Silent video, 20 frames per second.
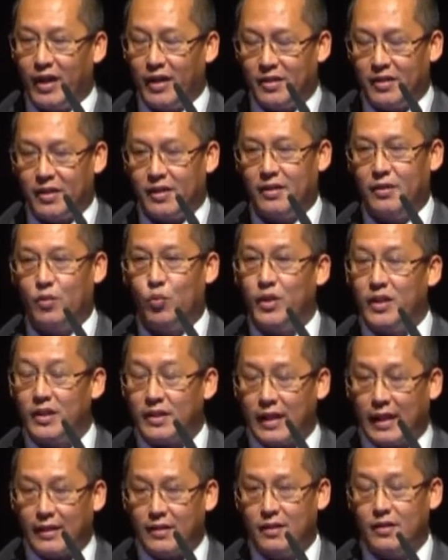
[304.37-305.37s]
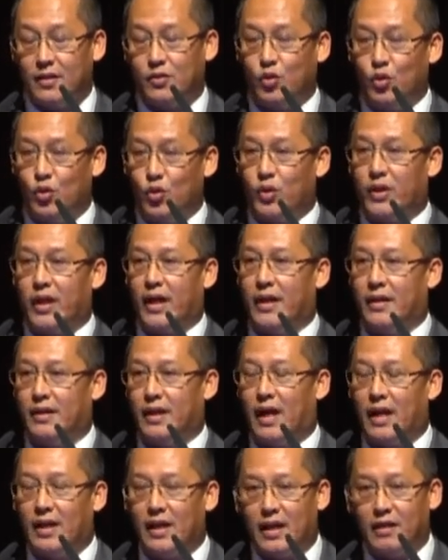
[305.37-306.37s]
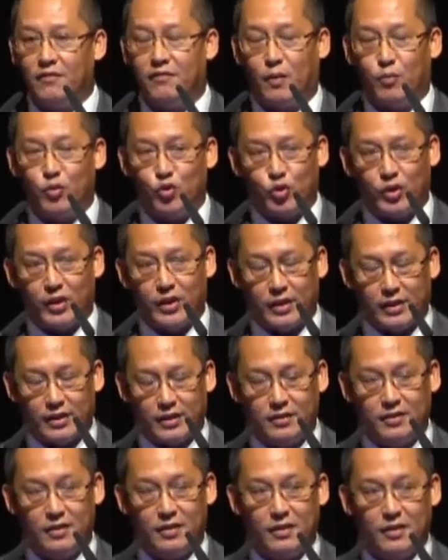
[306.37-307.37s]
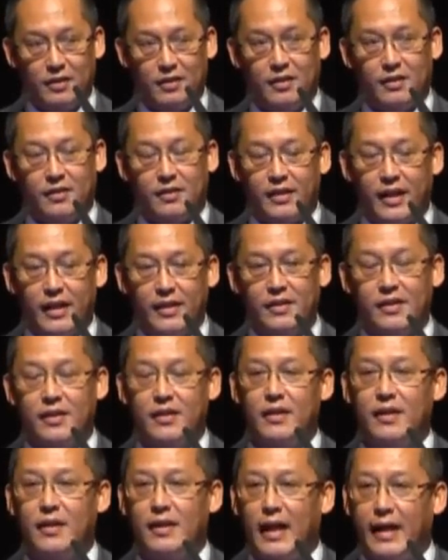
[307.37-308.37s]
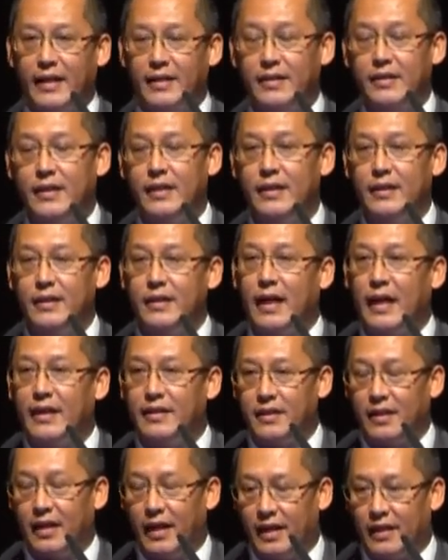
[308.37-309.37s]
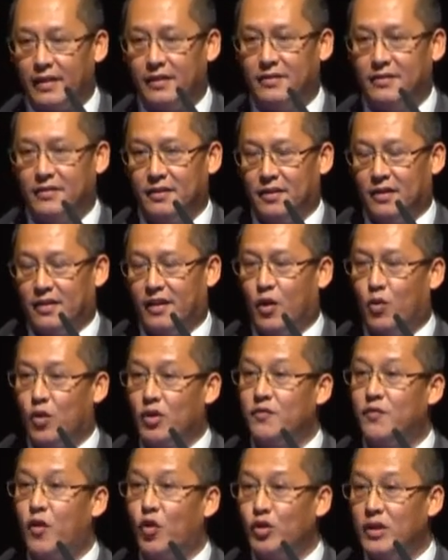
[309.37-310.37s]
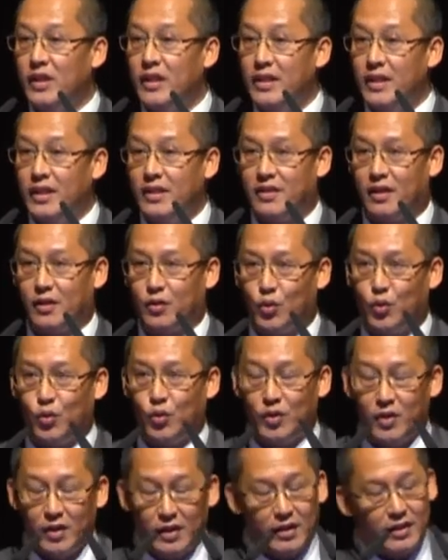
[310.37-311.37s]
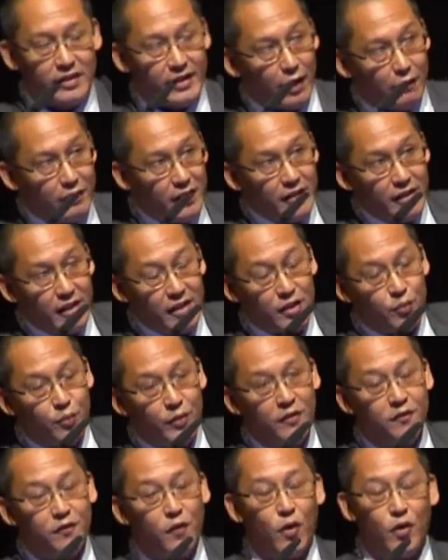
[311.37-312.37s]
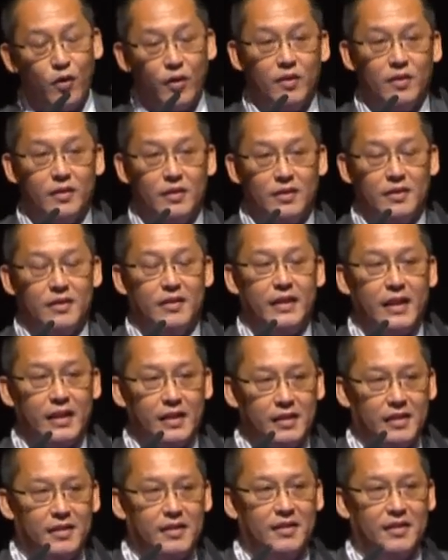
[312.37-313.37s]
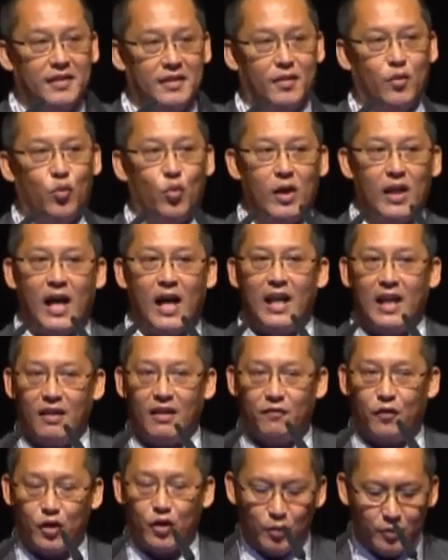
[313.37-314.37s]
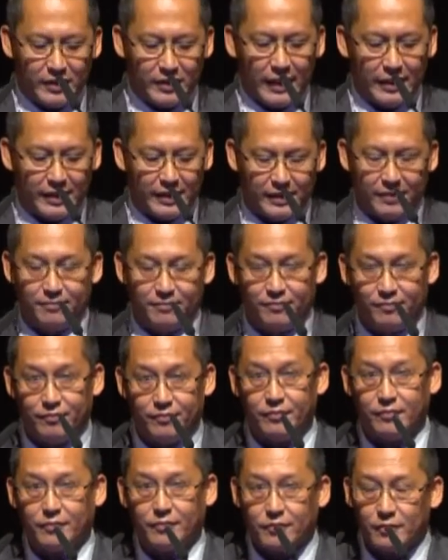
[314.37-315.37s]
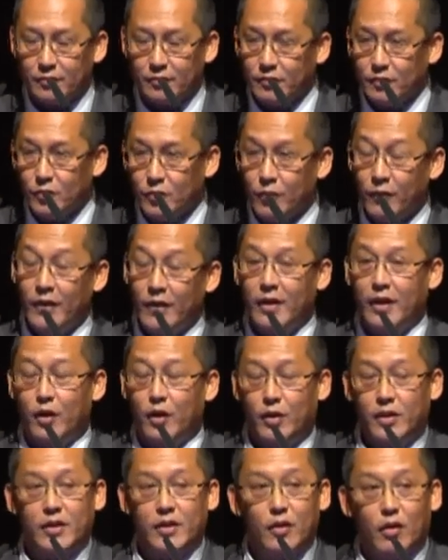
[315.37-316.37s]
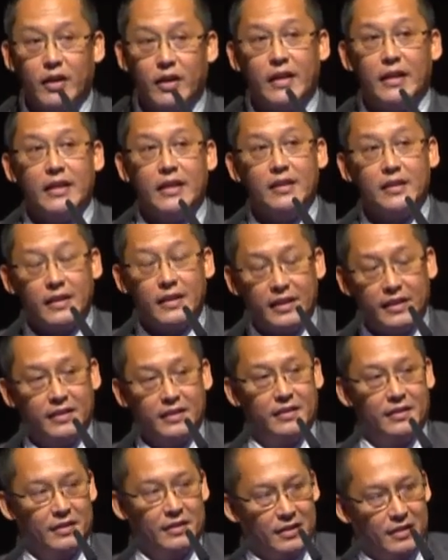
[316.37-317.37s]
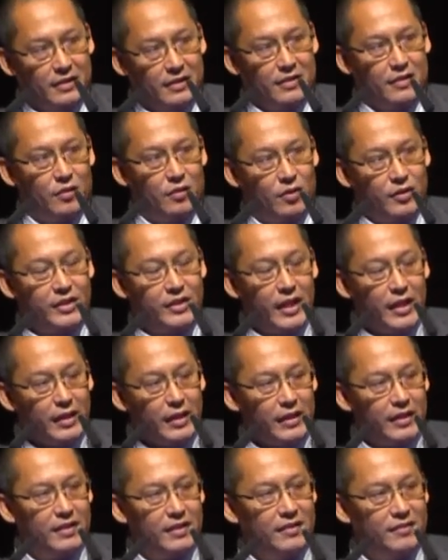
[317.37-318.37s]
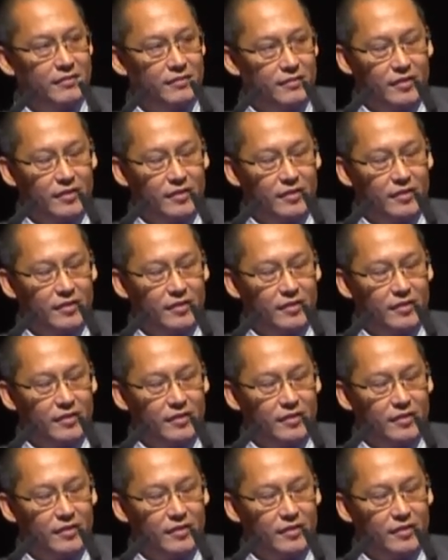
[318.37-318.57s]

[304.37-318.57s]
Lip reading: Malaysia, we started to look at halal pharmaceutical since 1998. That was 14 years ago, 7 years before this World Halal Forum started. It is not an easy journey.